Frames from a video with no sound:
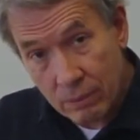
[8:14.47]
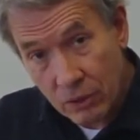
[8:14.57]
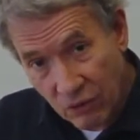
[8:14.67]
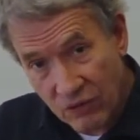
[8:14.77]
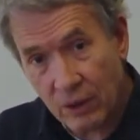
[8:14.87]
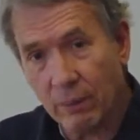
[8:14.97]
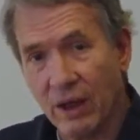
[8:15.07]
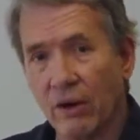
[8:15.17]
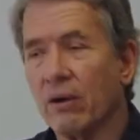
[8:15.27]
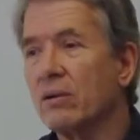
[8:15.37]
you feel
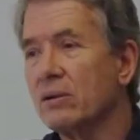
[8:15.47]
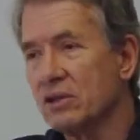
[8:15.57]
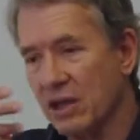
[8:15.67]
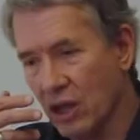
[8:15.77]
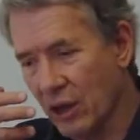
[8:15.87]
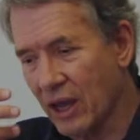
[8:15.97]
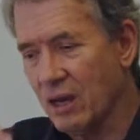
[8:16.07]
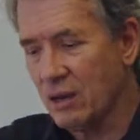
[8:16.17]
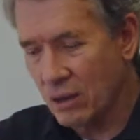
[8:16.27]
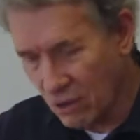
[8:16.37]
better. So you
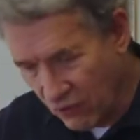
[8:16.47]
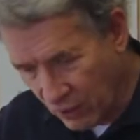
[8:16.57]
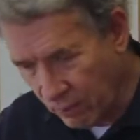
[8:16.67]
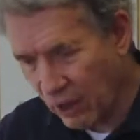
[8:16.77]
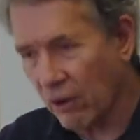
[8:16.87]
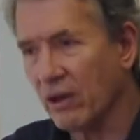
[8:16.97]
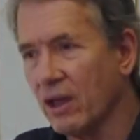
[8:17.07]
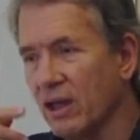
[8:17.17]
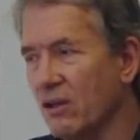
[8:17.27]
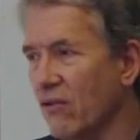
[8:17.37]
eat, you feel better. You
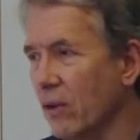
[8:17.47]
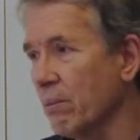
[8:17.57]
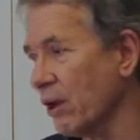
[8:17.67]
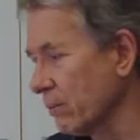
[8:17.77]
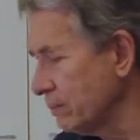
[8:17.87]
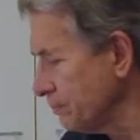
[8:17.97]
eat, you feel better.